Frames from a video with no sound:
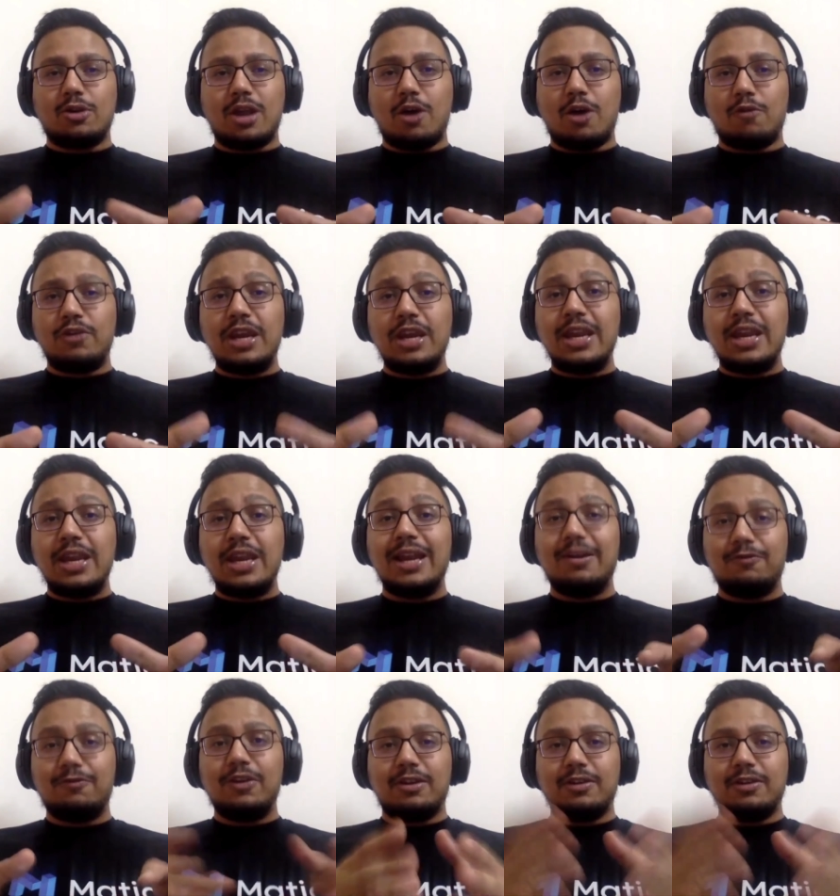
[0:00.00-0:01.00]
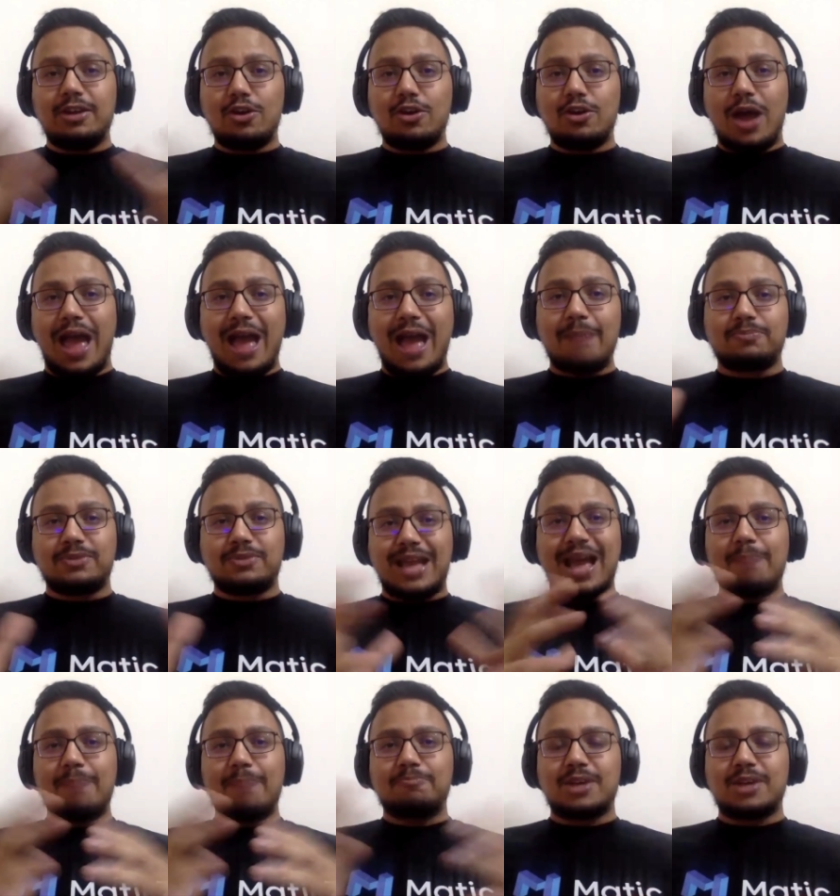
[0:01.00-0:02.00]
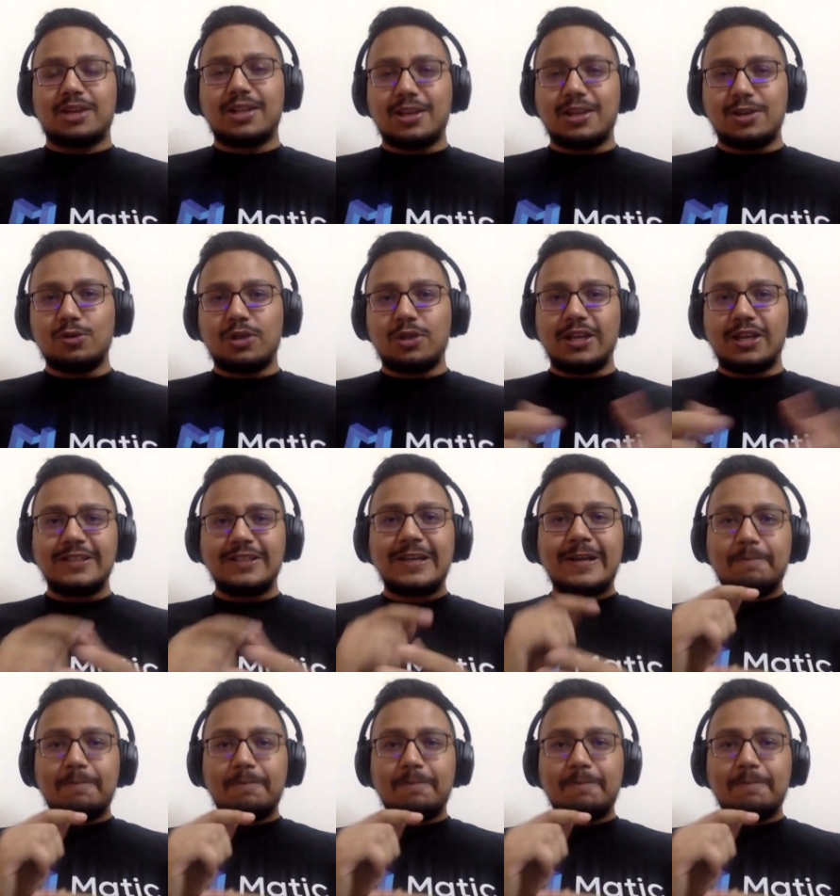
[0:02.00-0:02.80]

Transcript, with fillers: now we need we, you know apps apps are the new thing